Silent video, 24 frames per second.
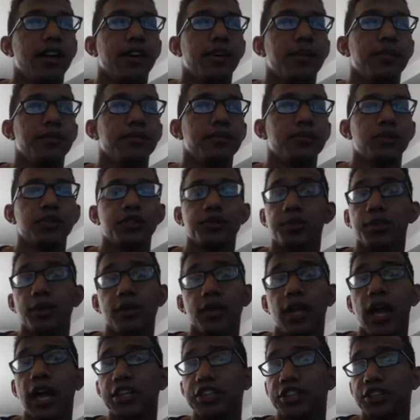which wouldn't
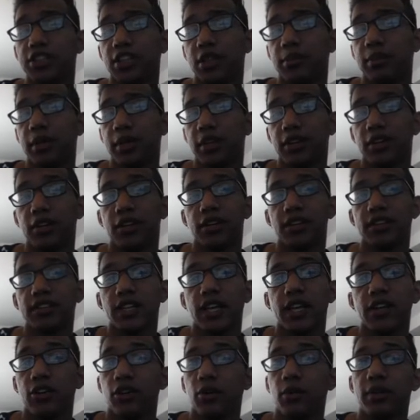have actually done me any good because I
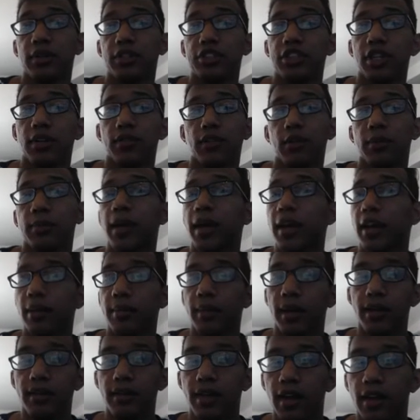had no way to shuffle it back into my
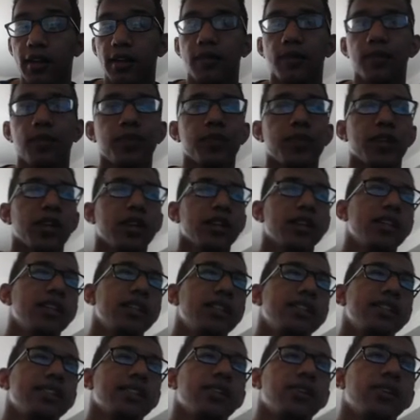deck.
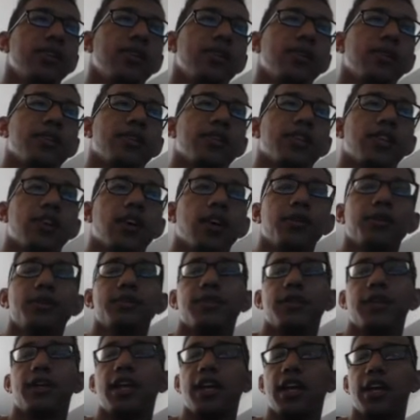So the card was
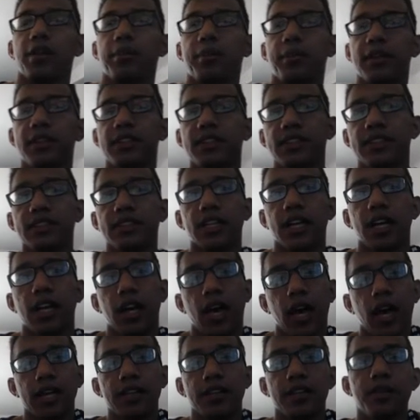very hit or miss.
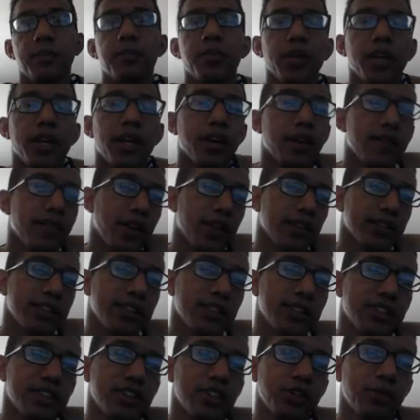I did play a
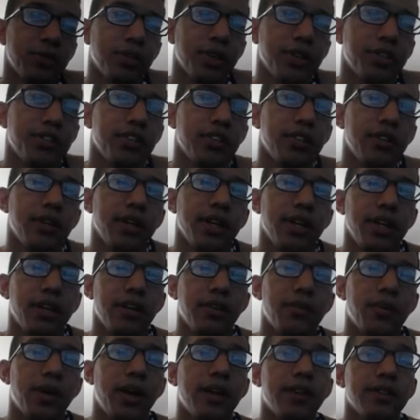Valentina 2.0 in
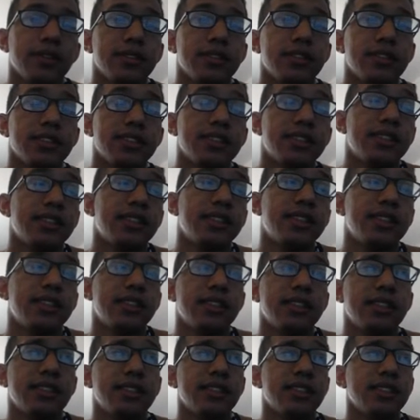round
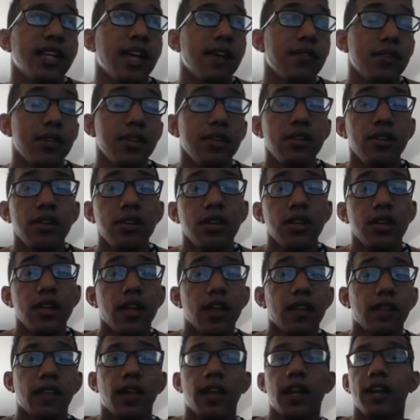7,
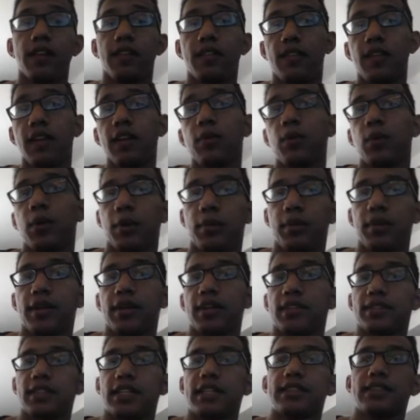that I did win
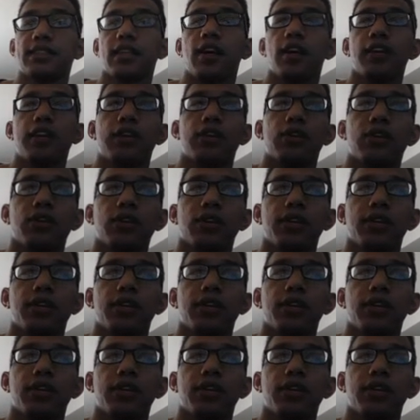because I saw the early